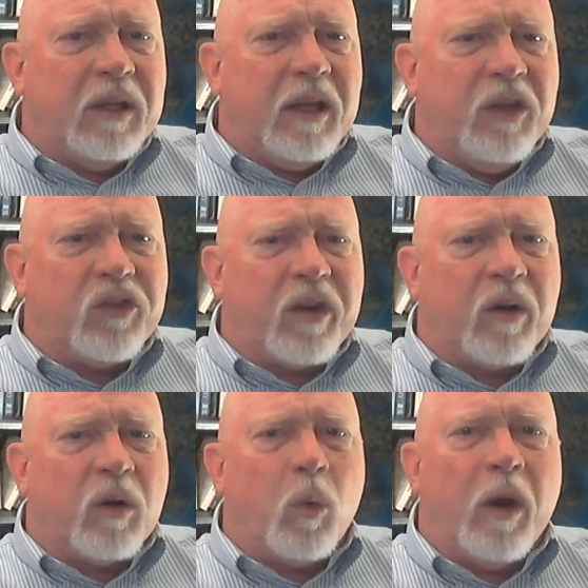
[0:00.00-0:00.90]
is there
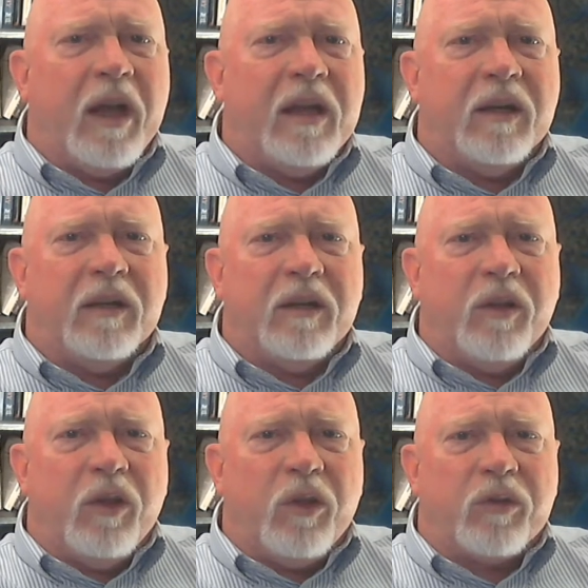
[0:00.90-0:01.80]
a way
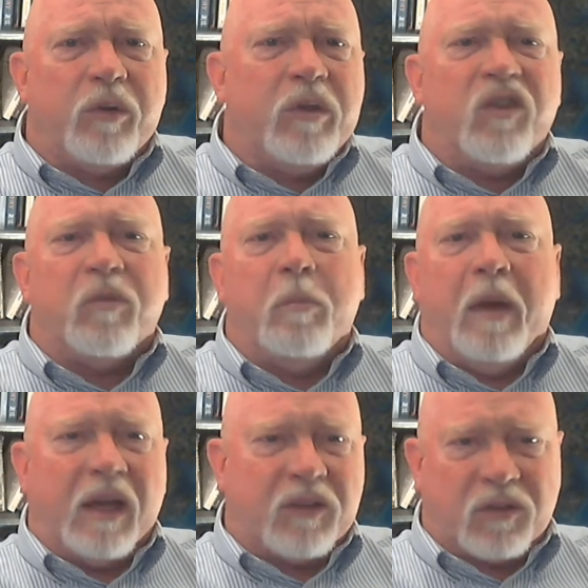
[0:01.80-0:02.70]
through this
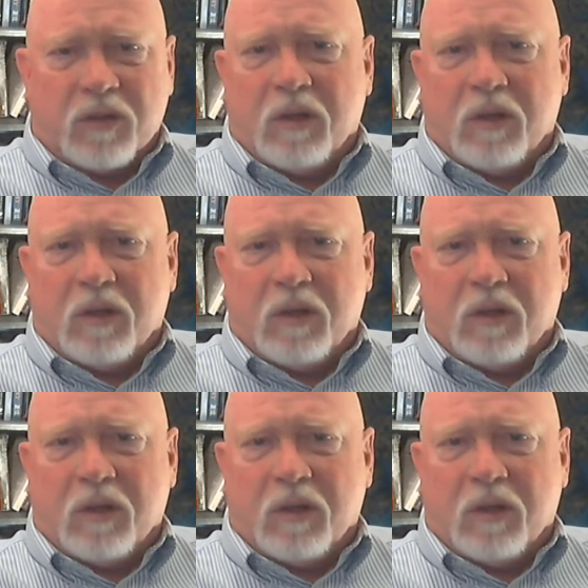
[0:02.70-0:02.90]
mess?